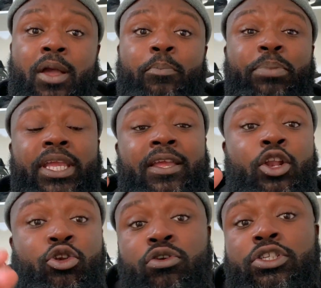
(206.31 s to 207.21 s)
be
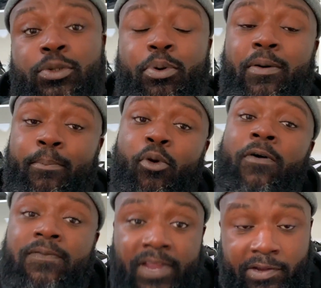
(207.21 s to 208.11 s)
looked upon more
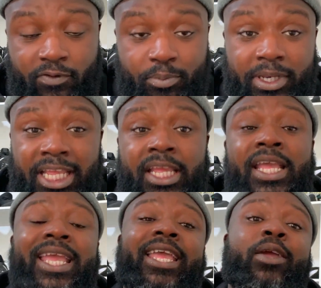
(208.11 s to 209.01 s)
favorably
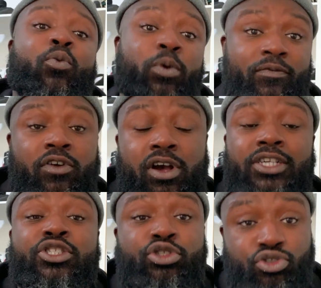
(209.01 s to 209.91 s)
with
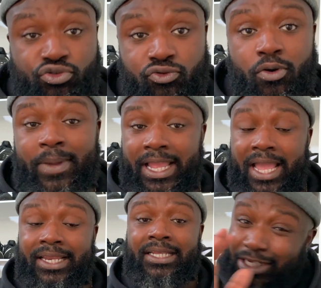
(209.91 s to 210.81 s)
regards to draw mechanics.